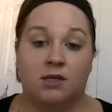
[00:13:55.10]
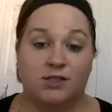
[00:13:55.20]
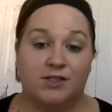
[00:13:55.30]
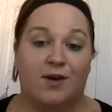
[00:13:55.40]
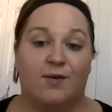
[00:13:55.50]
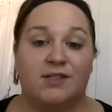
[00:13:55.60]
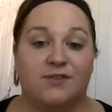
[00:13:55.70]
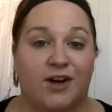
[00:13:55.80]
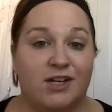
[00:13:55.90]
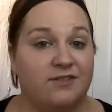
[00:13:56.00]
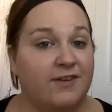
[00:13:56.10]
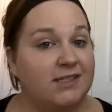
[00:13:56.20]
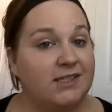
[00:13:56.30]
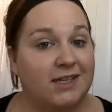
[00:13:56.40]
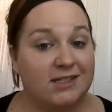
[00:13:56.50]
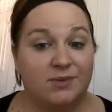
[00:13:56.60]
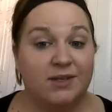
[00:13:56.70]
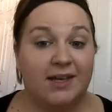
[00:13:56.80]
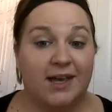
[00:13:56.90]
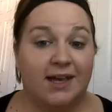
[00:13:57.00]
So, as far as faces, that's
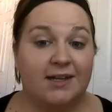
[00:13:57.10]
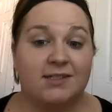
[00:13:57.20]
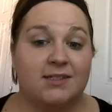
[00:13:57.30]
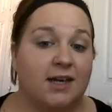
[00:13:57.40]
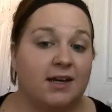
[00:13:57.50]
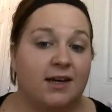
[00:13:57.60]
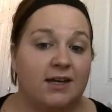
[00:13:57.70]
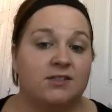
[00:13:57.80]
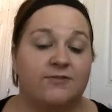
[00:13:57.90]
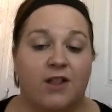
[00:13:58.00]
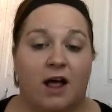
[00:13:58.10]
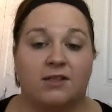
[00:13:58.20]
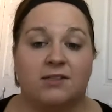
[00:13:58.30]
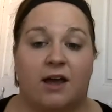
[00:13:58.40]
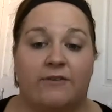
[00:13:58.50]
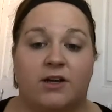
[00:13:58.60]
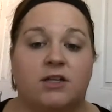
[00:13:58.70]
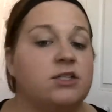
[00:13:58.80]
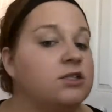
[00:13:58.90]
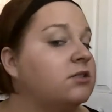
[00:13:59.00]
really it. To get a nice flawless
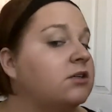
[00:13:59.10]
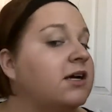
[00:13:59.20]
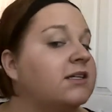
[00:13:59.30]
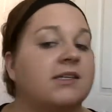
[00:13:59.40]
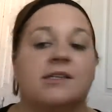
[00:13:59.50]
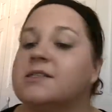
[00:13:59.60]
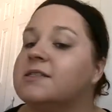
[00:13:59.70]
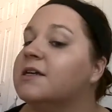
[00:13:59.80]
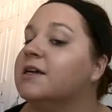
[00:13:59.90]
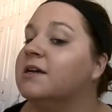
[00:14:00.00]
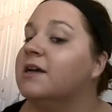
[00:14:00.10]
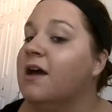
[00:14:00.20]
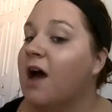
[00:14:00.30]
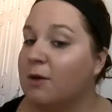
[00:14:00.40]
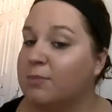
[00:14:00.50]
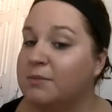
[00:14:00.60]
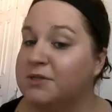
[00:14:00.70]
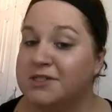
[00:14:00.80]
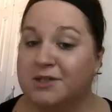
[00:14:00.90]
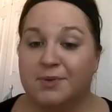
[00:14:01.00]
coverage, you guys can see our
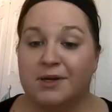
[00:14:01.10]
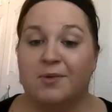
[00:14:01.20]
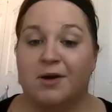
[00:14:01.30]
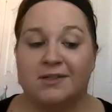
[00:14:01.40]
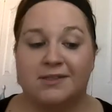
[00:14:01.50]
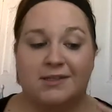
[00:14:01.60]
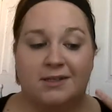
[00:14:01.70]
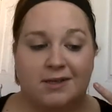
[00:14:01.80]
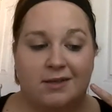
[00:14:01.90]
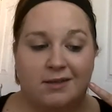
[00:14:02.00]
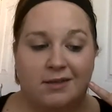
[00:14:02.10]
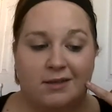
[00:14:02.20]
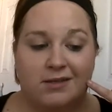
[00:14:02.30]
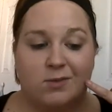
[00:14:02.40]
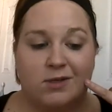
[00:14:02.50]
blemishes are pretty well concealed other than this